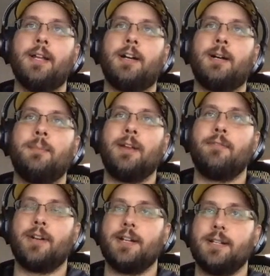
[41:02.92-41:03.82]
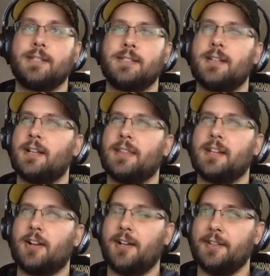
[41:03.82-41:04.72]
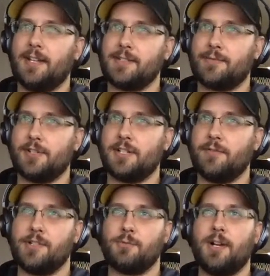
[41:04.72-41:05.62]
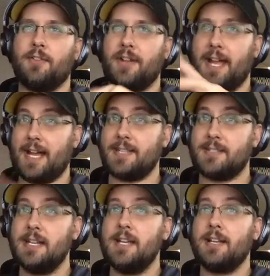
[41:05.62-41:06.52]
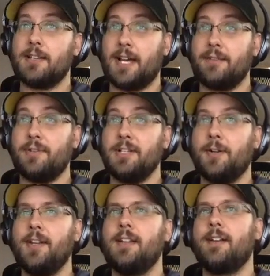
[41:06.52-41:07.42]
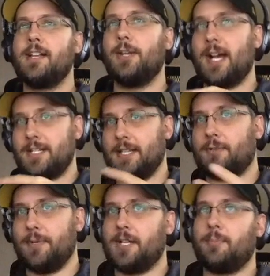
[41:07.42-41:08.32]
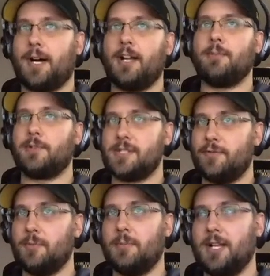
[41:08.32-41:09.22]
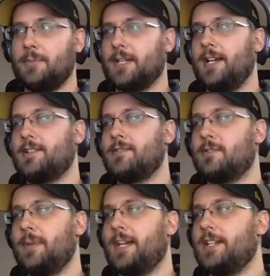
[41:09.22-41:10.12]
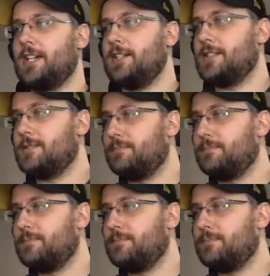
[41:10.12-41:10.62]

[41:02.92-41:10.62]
and various, I think Kotlin has a version of it as well that has live reloading. You had to like recompile most of your mobile applications you're making changes.